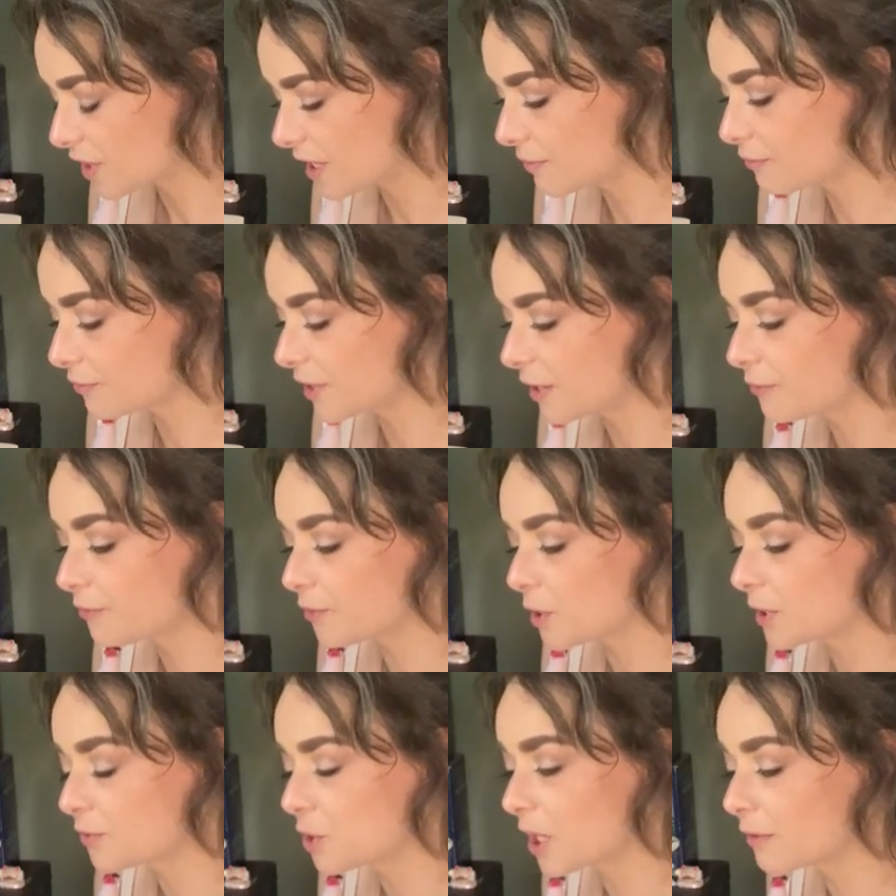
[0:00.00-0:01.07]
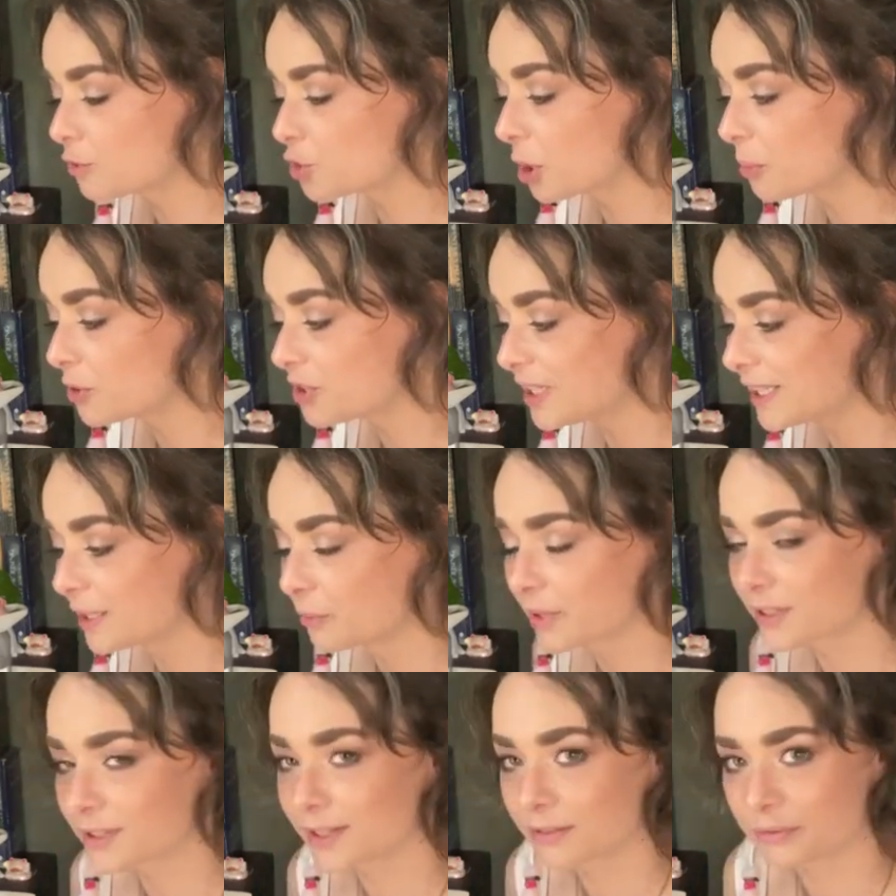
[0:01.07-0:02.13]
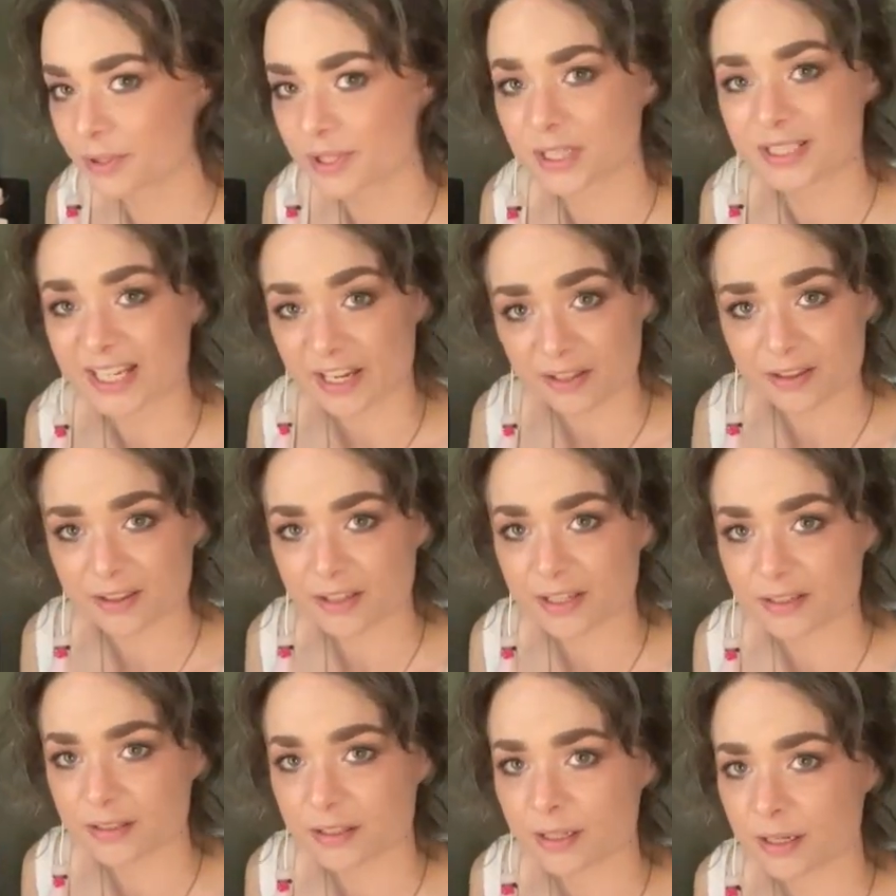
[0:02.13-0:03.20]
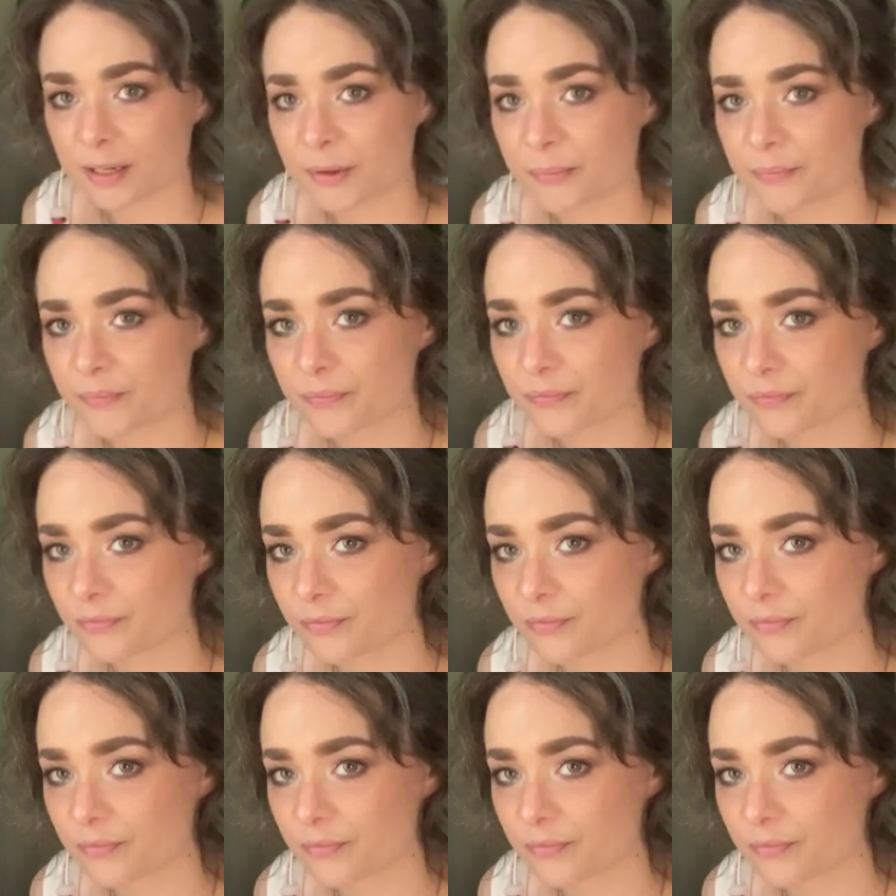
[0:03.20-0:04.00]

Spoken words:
If you have trouble dealing with death, and the